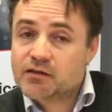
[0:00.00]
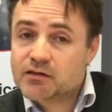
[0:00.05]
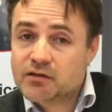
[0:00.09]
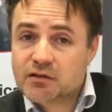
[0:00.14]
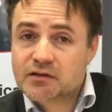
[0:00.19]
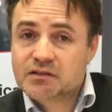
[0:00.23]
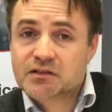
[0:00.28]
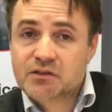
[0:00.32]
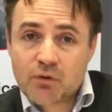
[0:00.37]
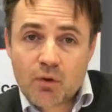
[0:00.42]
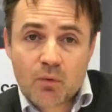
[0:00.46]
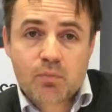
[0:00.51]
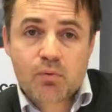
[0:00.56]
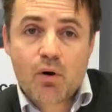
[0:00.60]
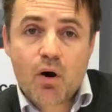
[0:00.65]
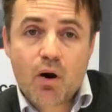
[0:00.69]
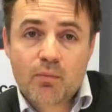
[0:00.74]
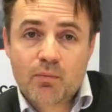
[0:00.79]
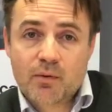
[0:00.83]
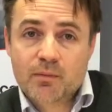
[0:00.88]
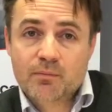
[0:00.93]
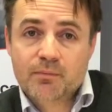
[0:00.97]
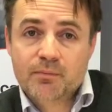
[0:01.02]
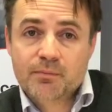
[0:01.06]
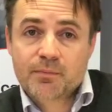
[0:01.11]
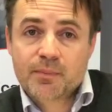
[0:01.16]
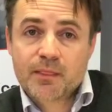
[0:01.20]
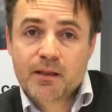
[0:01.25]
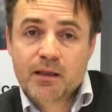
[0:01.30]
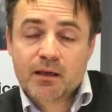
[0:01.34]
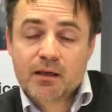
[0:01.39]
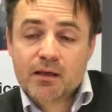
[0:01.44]
there is no problem.
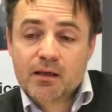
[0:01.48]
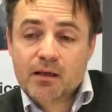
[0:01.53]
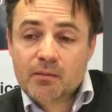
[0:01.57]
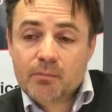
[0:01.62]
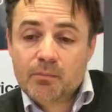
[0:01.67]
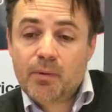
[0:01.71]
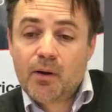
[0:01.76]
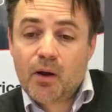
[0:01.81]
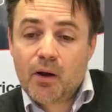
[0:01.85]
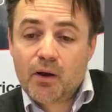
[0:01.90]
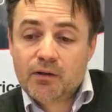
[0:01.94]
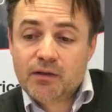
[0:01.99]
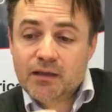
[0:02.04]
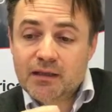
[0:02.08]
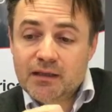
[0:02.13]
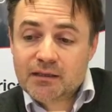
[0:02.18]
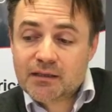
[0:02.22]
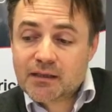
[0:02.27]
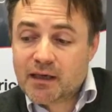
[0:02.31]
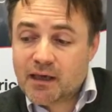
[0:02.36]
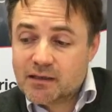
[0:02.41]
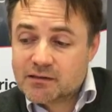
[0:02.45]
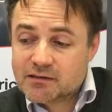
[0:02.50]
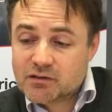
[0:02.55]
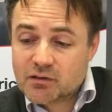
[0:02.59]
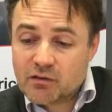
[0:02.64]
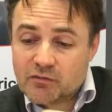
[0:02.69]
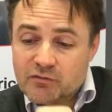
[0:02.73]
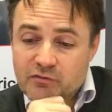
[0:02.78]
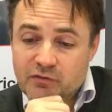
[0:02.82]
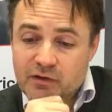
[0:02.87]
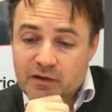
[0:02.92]
But in case
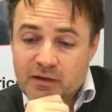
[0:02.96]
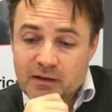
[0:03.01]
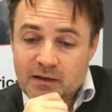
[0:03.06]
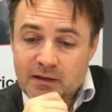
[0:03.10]
of